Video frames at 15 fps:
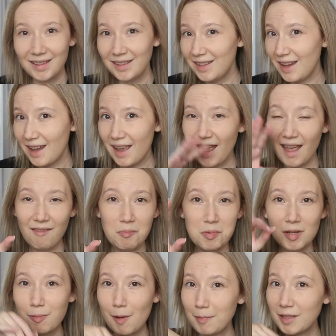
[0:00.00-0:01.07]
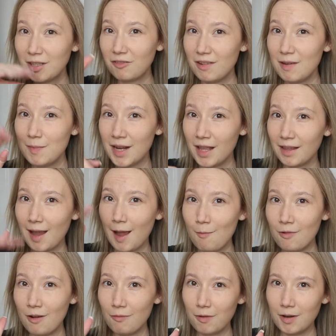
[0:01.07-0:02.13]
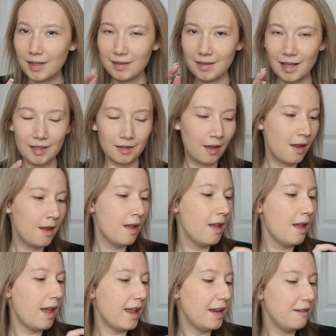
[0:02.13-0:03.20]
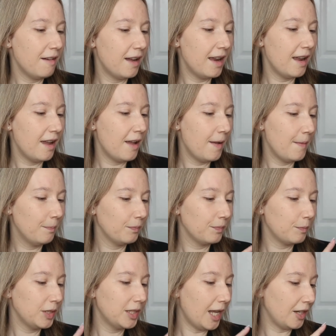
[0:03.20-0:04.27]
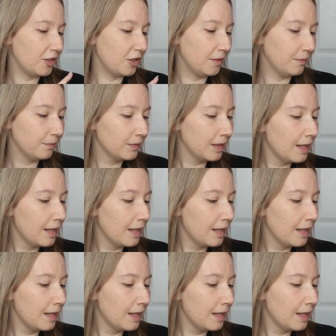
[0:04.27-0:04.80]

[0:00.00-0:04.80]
yeah, everybody's probably screaming at the camera what it says. Anyway, protection.